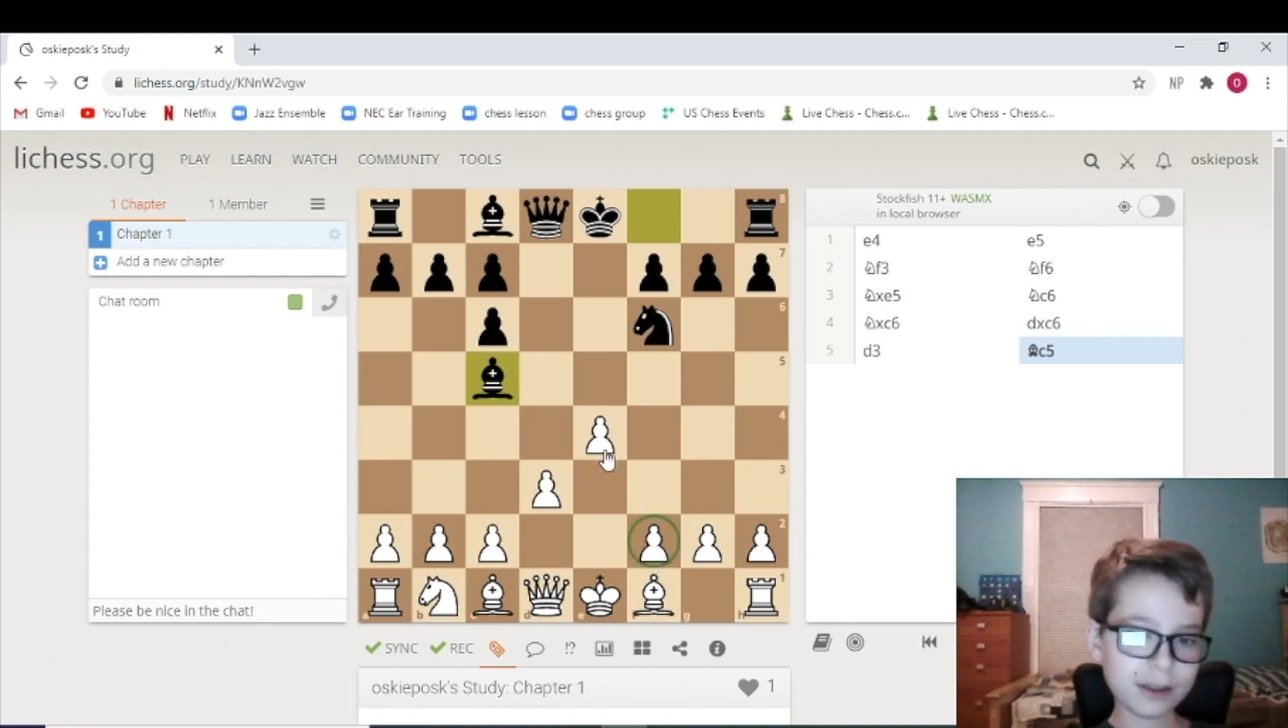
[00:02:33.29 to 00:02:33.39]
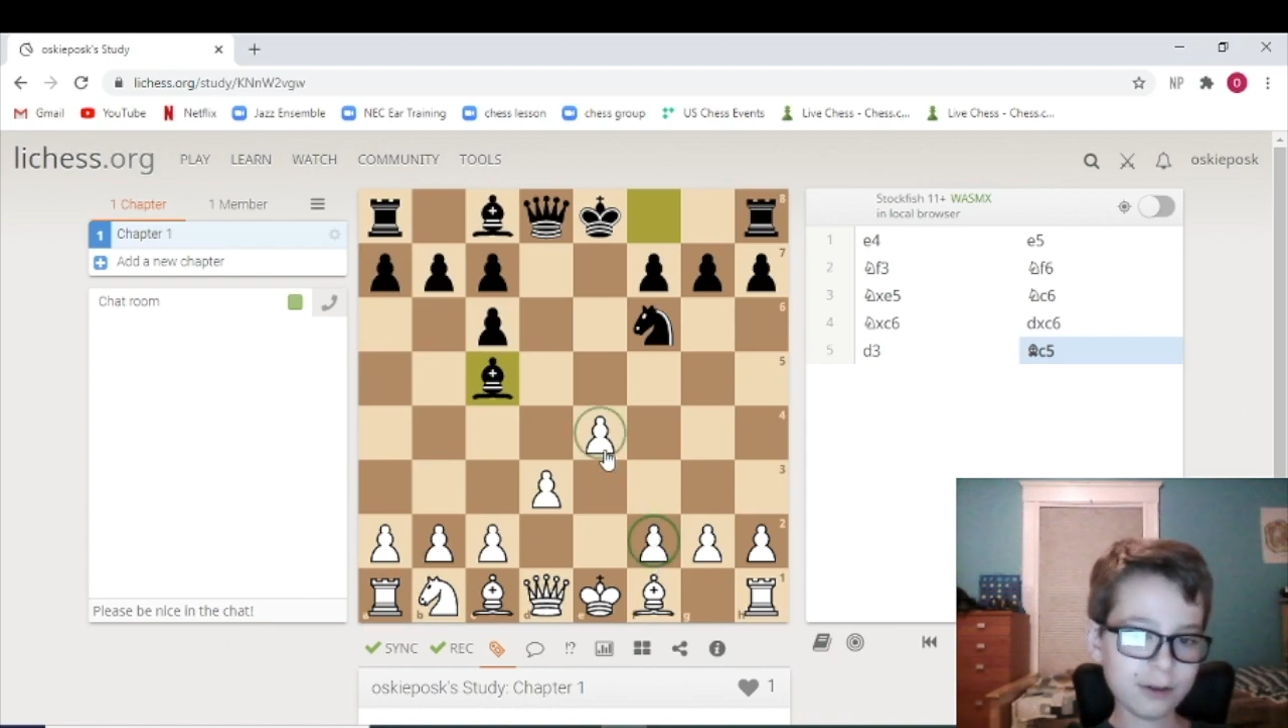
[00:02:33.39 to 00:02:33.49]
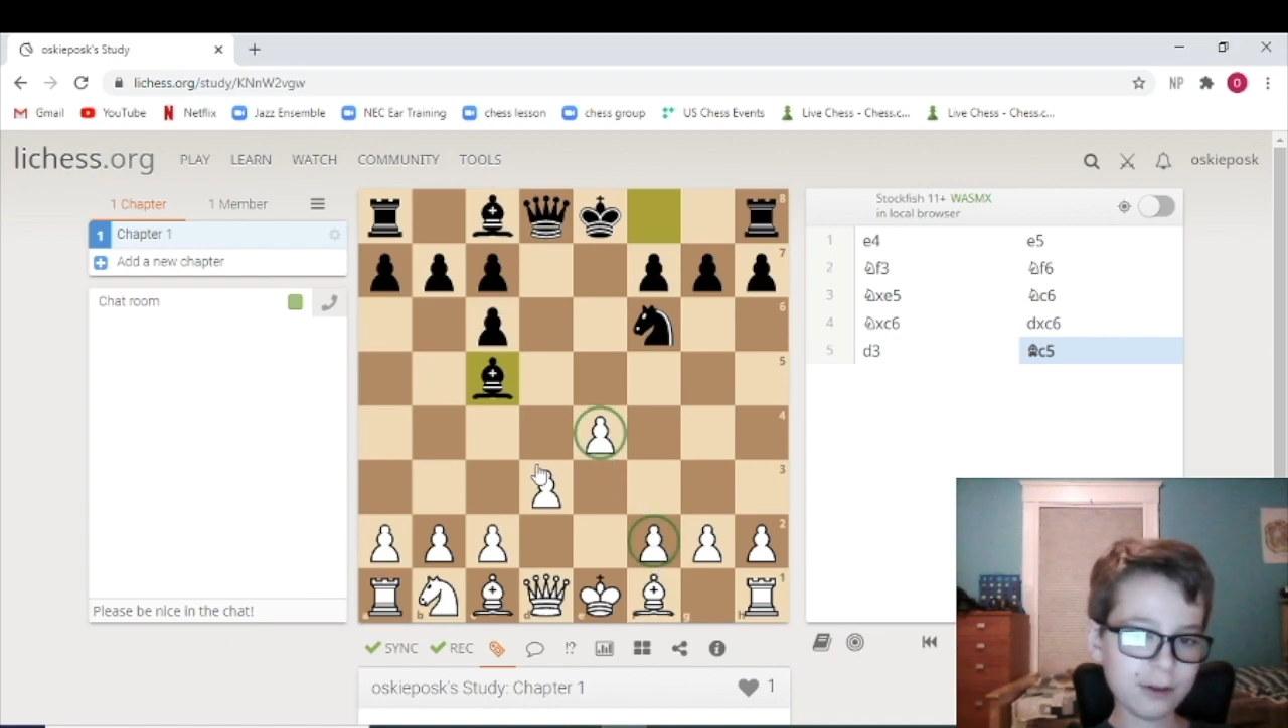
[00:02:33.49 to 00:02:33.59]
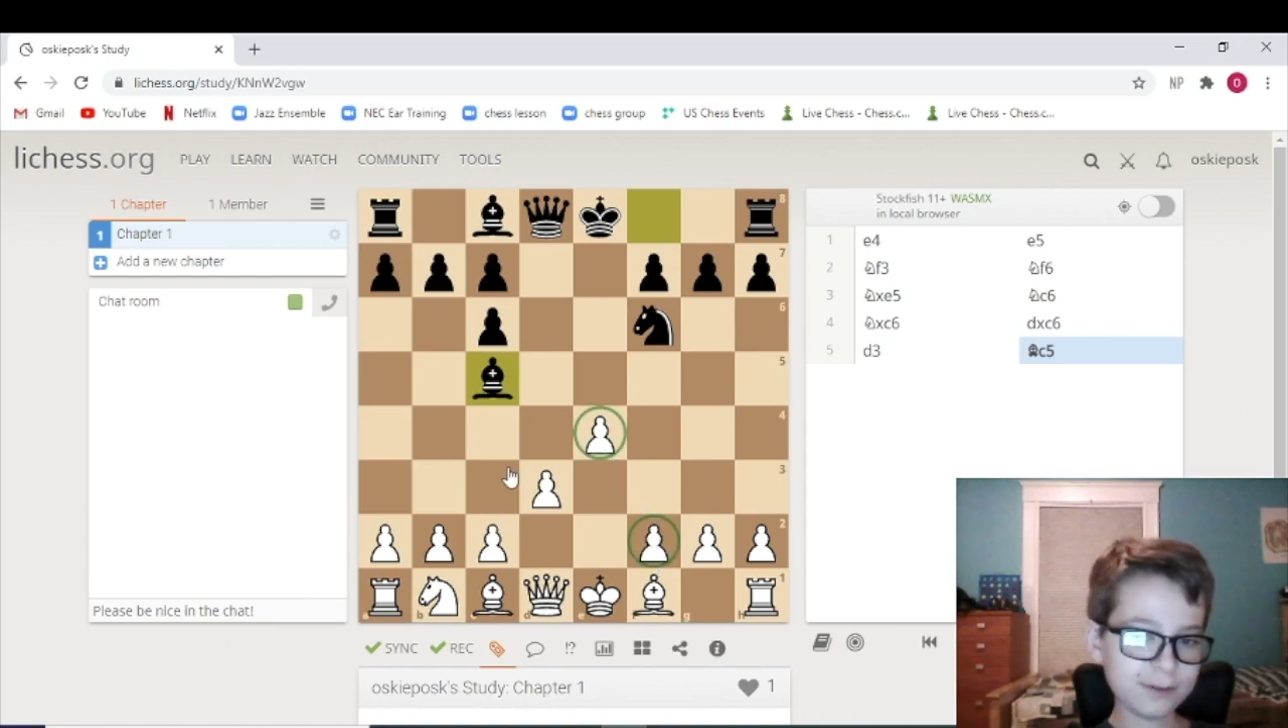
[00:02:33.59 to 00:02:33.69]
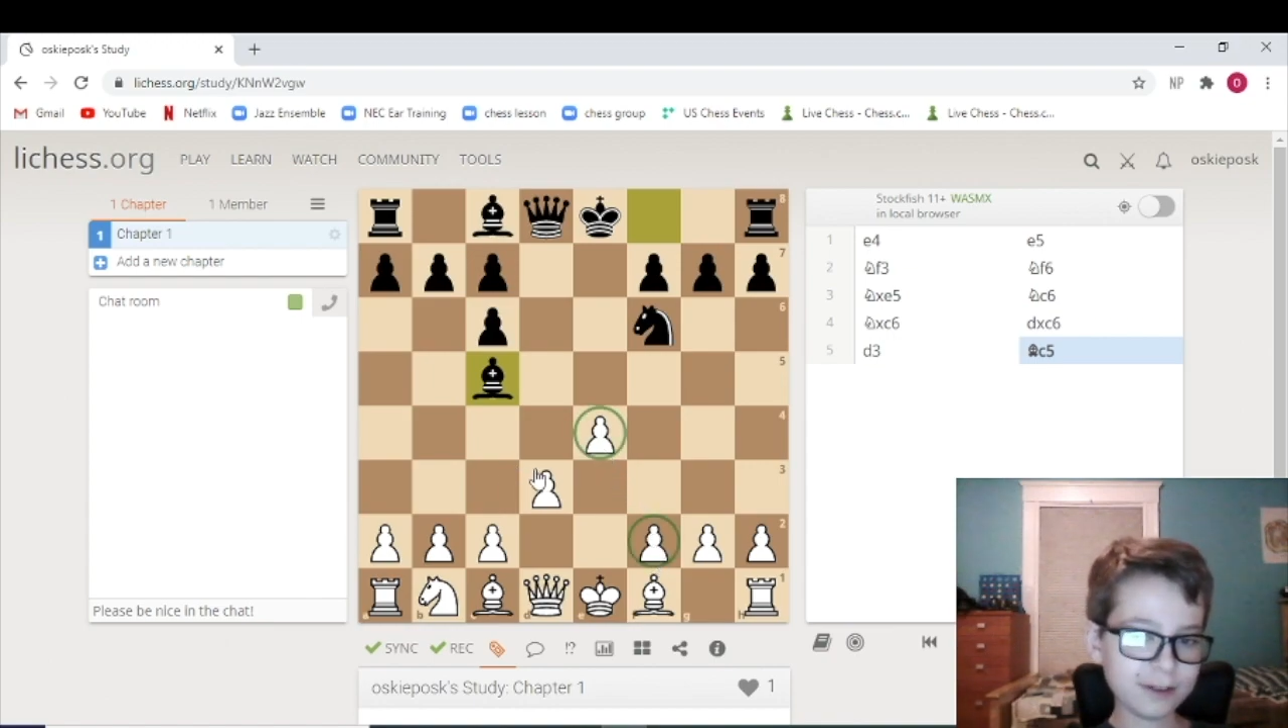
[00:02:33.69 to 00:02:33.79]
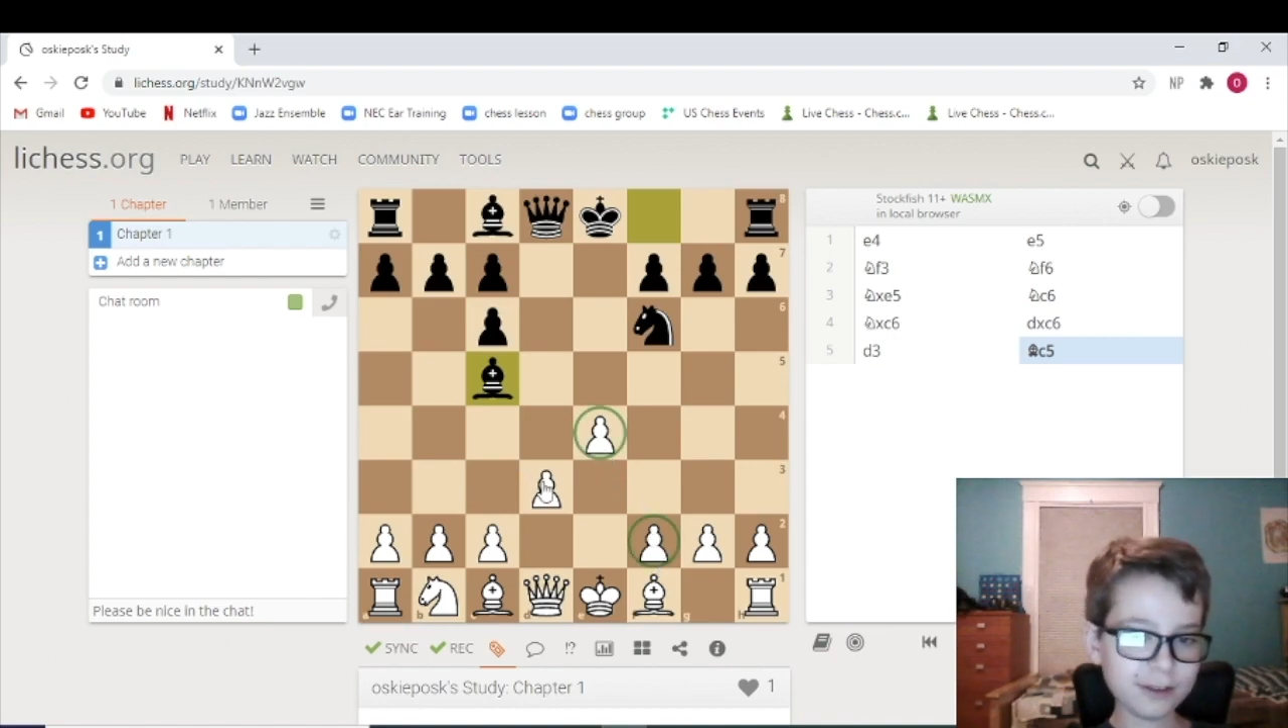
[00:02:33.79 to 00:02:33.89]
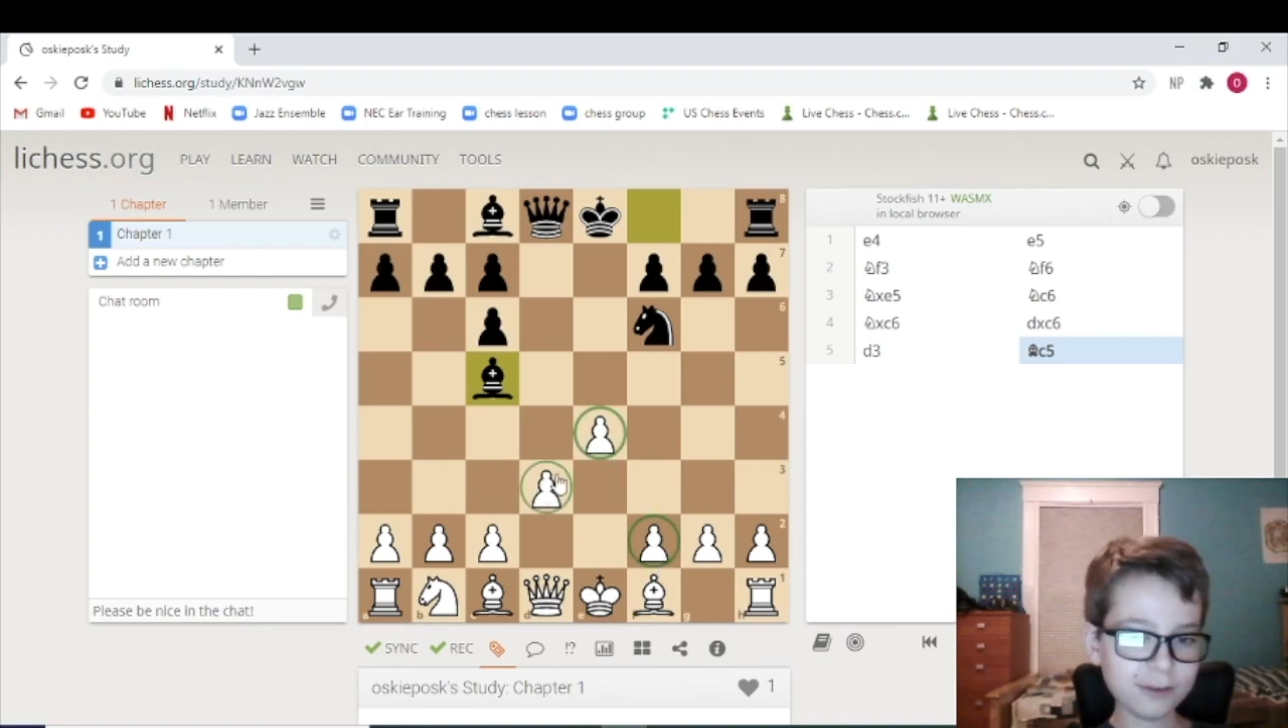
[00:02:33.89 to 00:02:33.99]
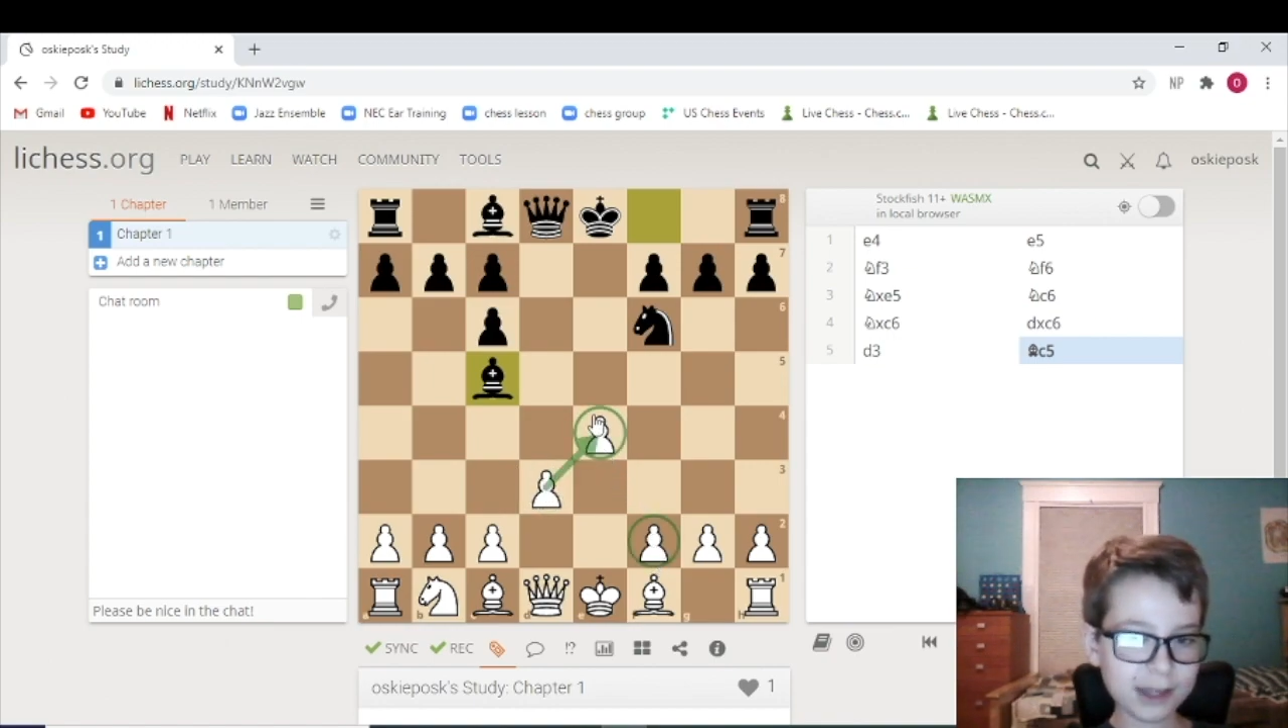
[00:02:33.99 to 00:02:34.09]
and obviously you